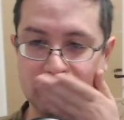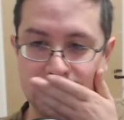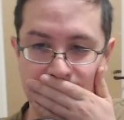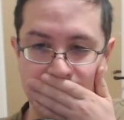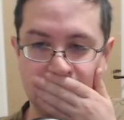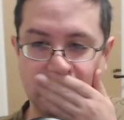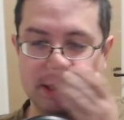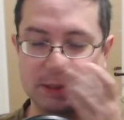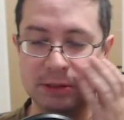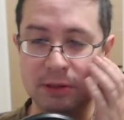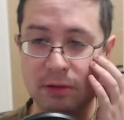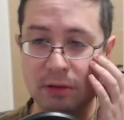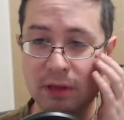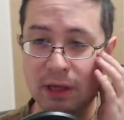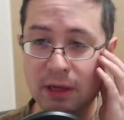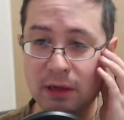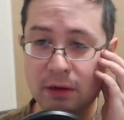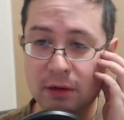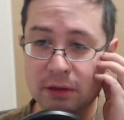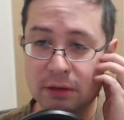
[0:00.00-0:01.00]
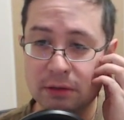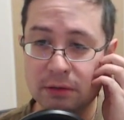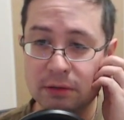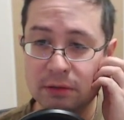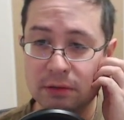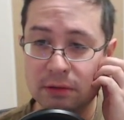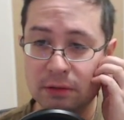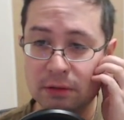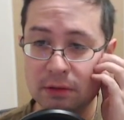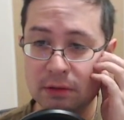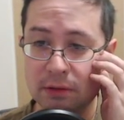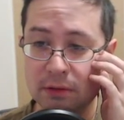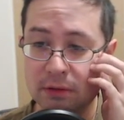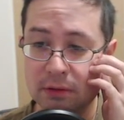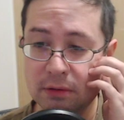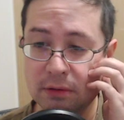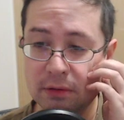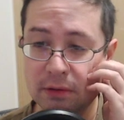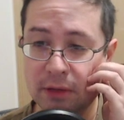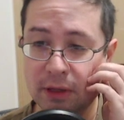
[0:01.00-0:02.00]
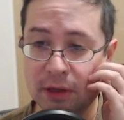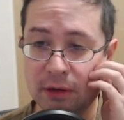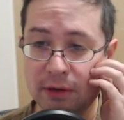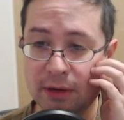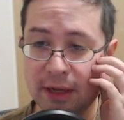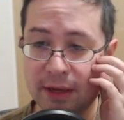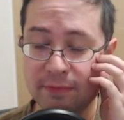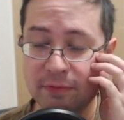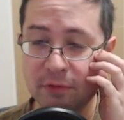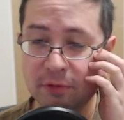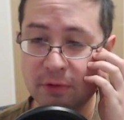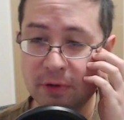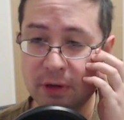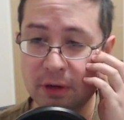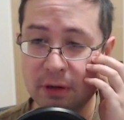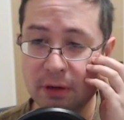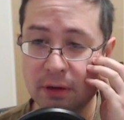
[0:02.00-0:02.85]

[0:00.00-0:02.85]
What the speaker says: I just take on f3.